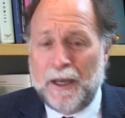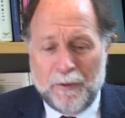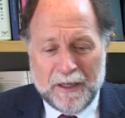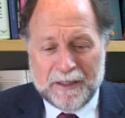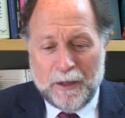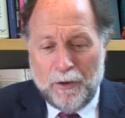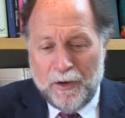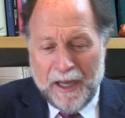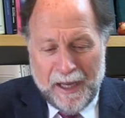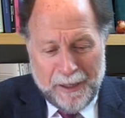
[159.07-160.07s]
We can say,
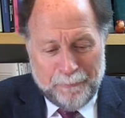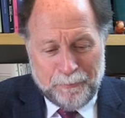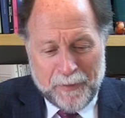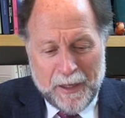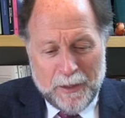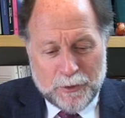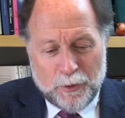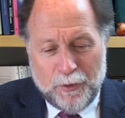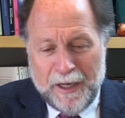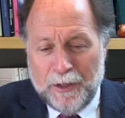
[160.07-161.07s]
okay,
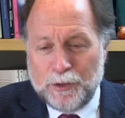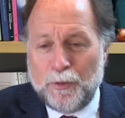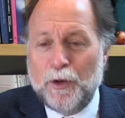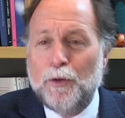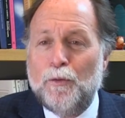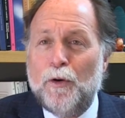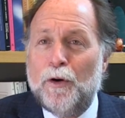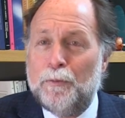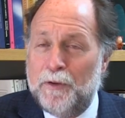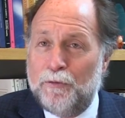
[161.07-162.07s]
so here's where you
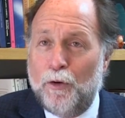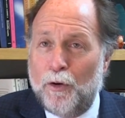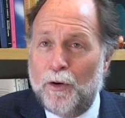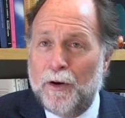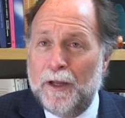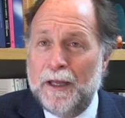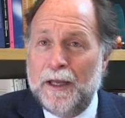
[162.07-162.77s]
were before.